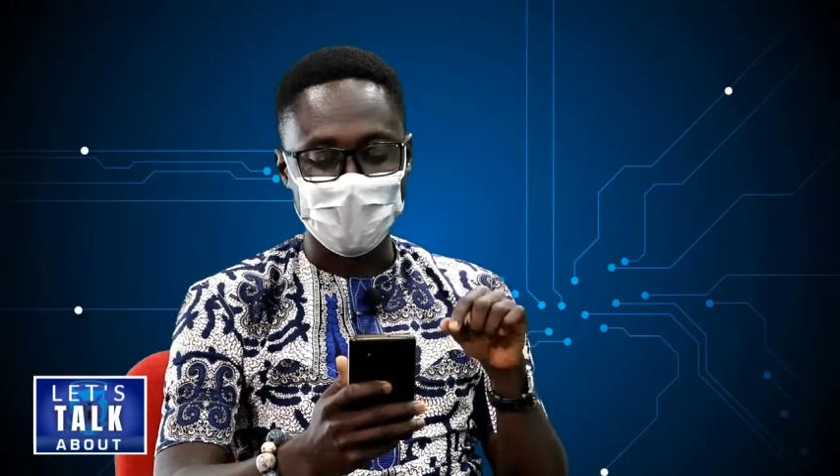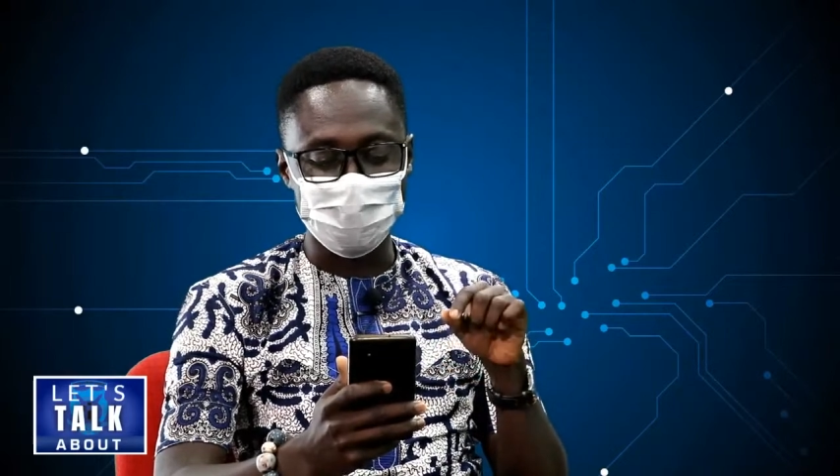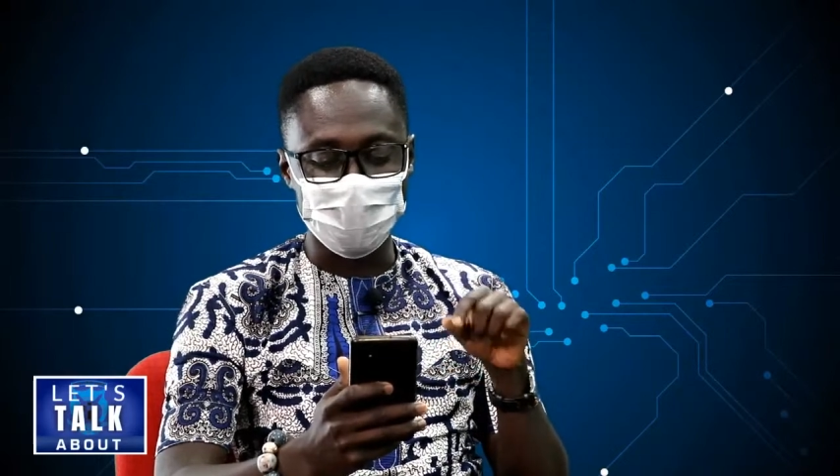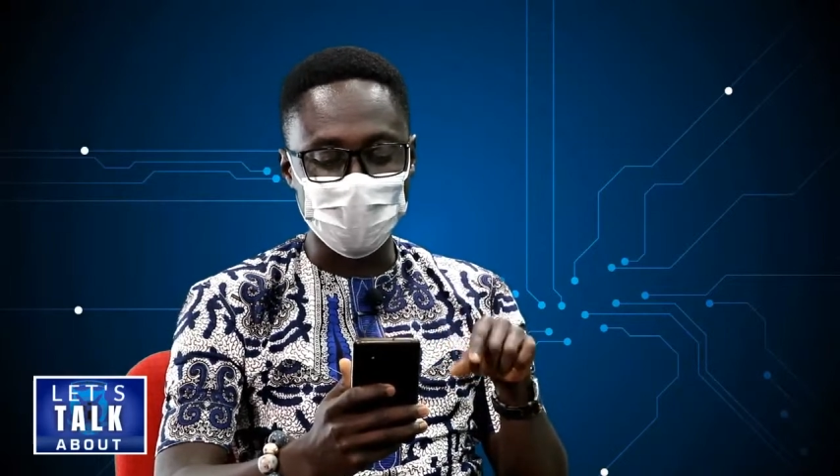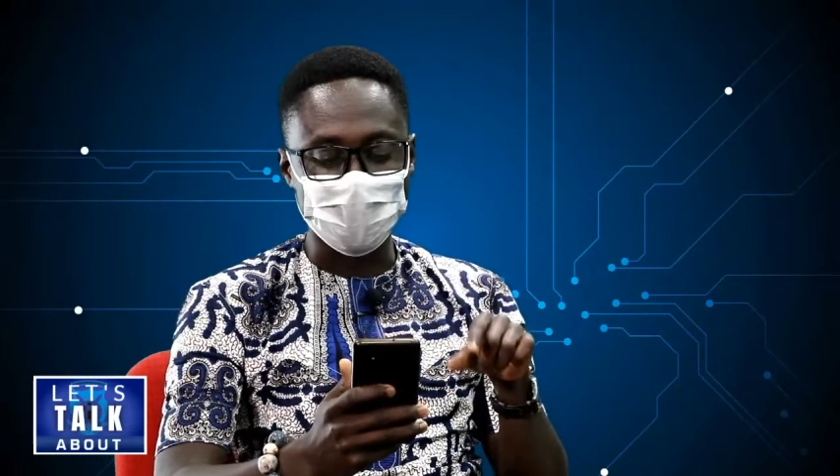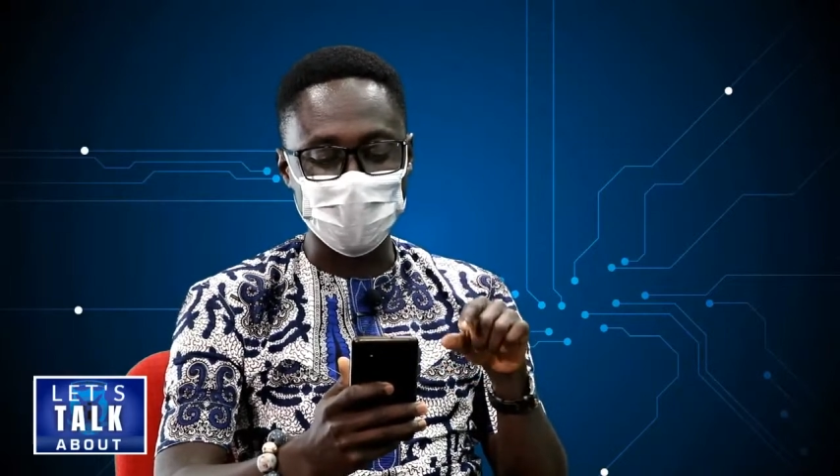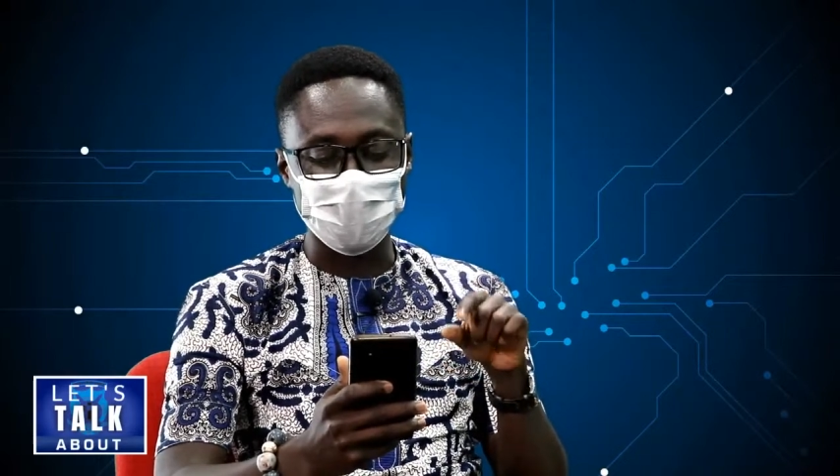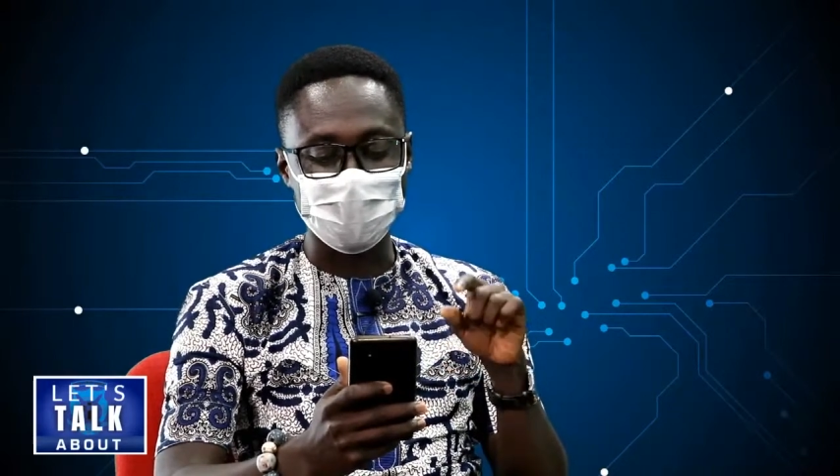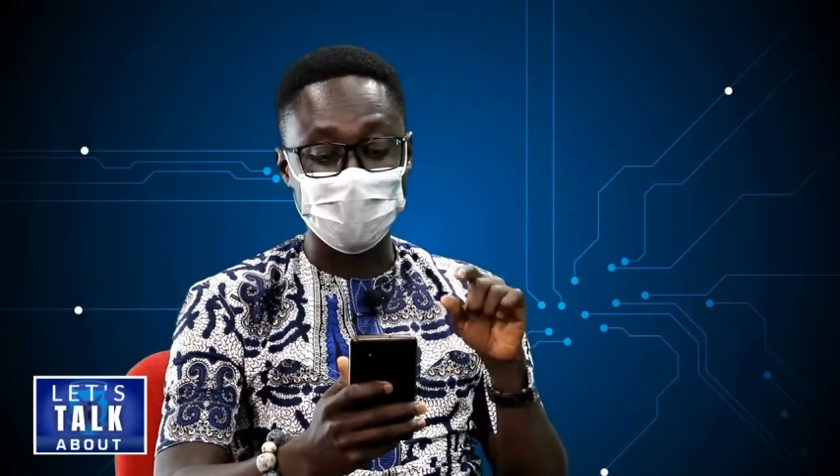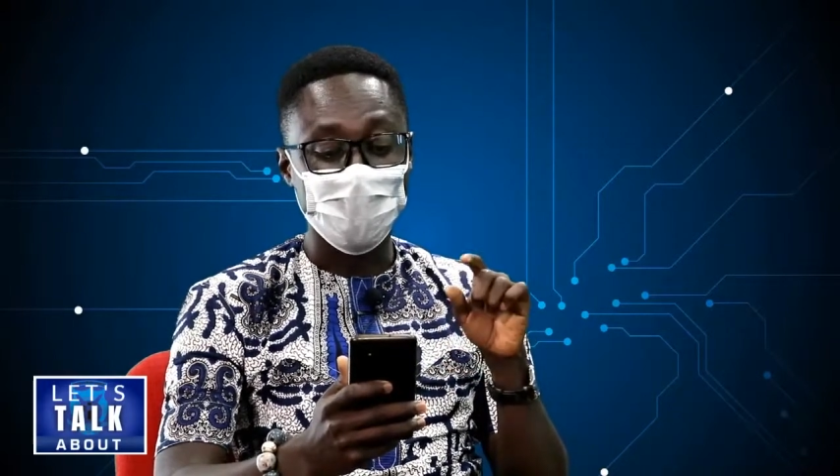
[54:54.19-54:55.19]
move towards
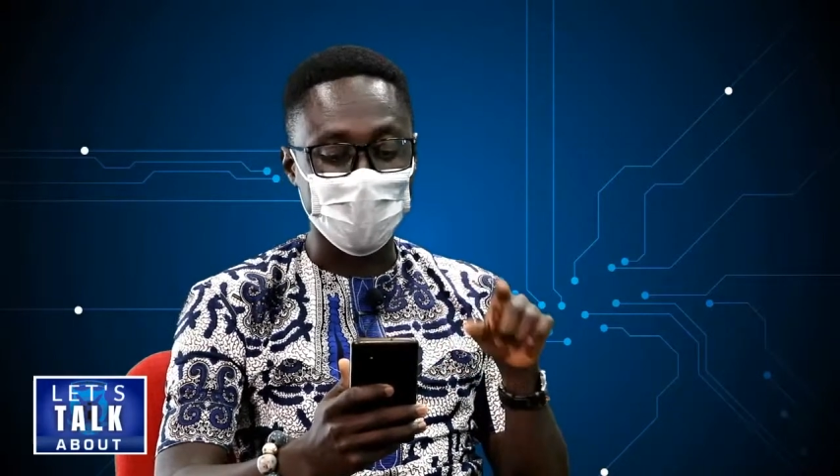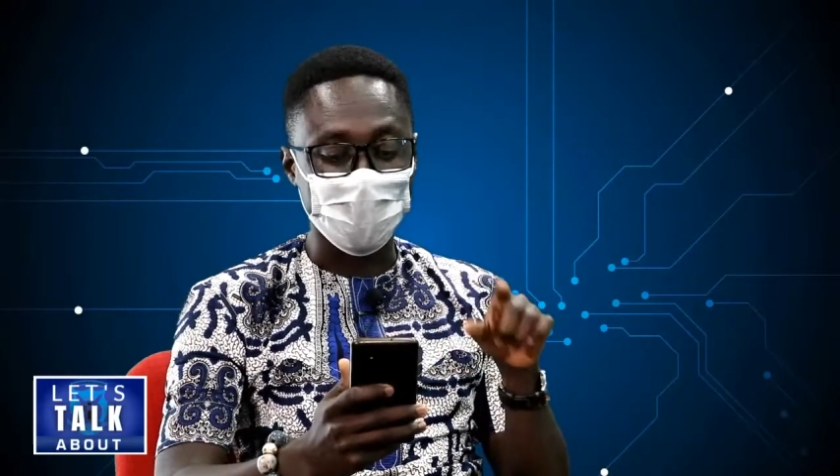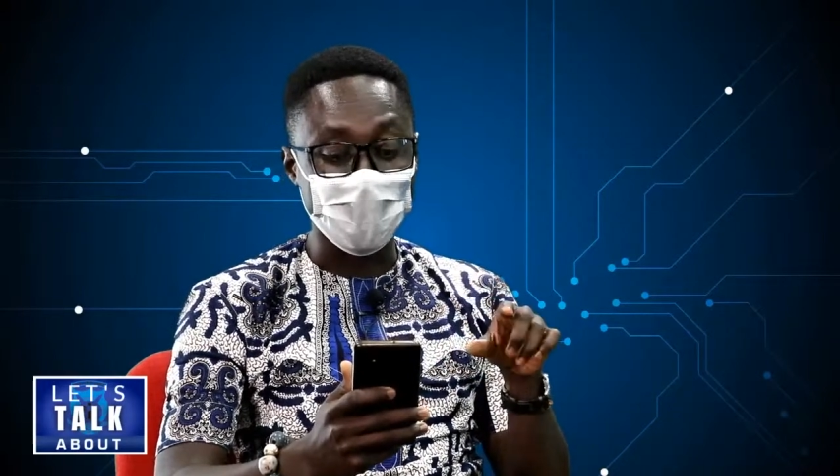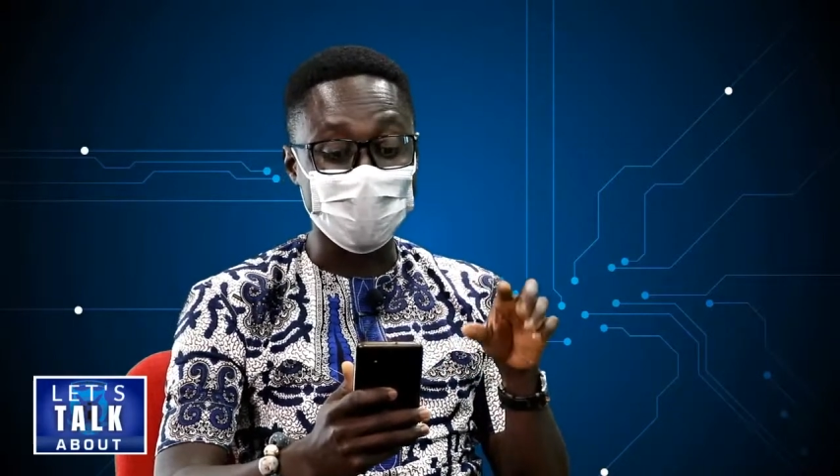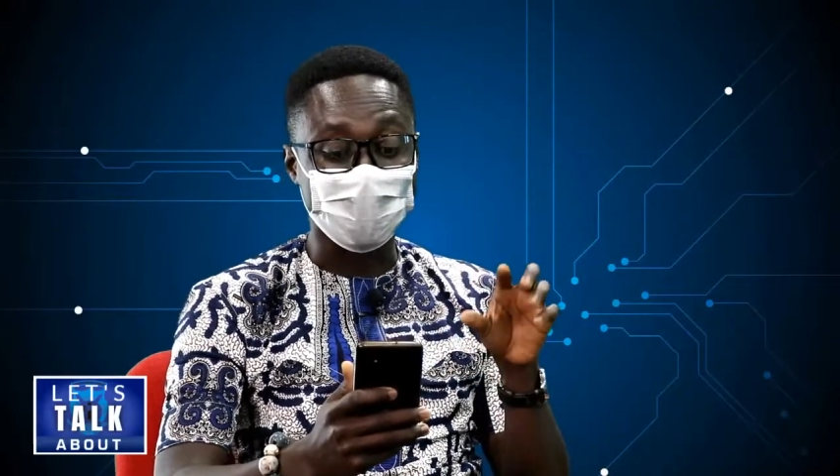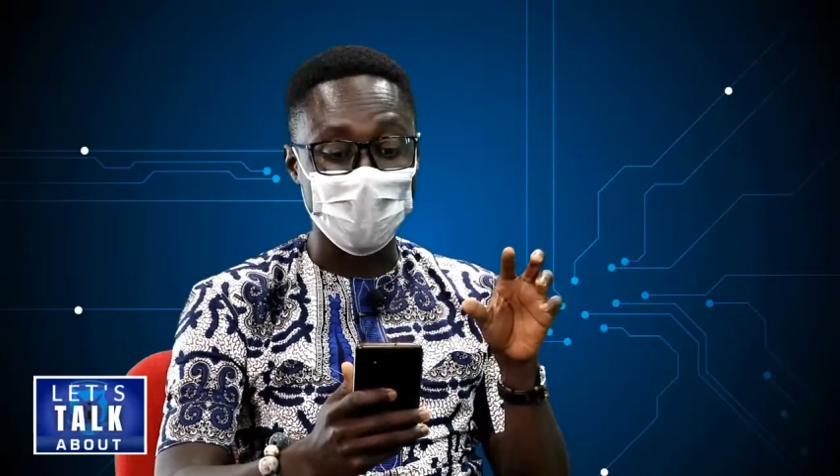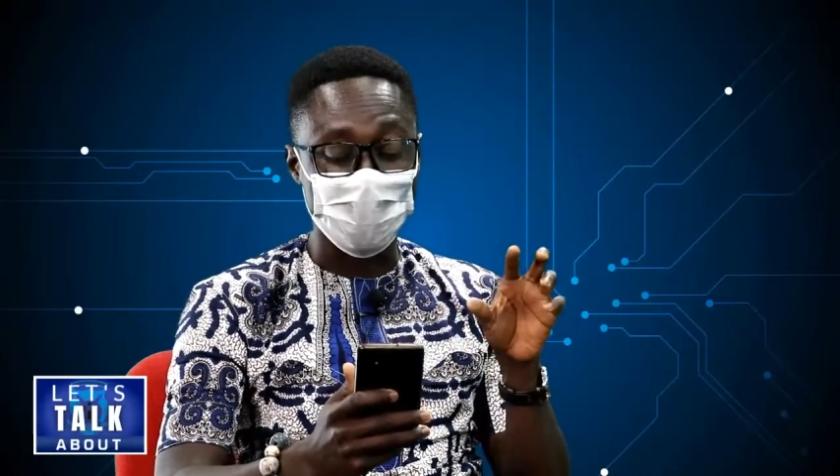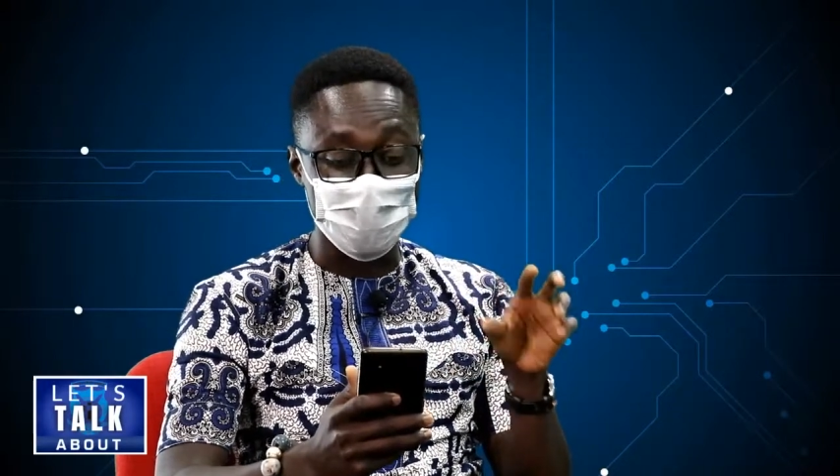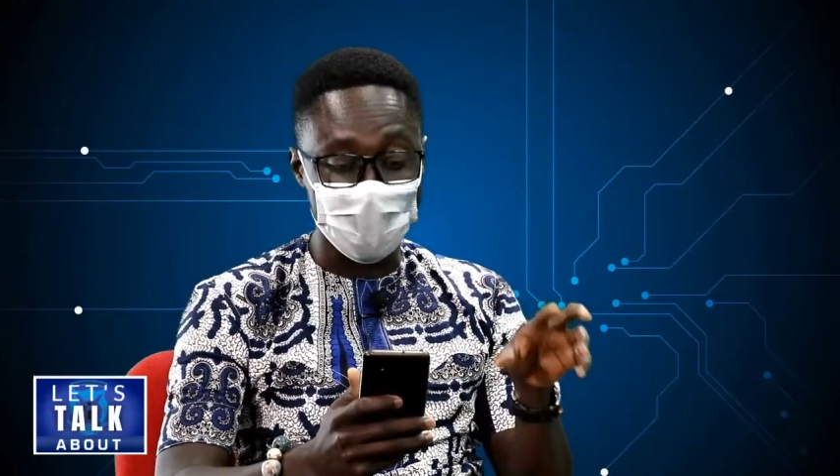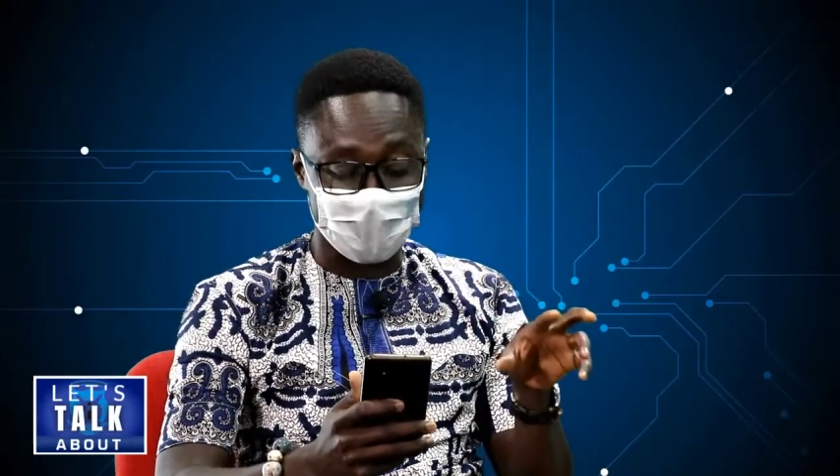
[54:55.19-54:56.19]
once a week.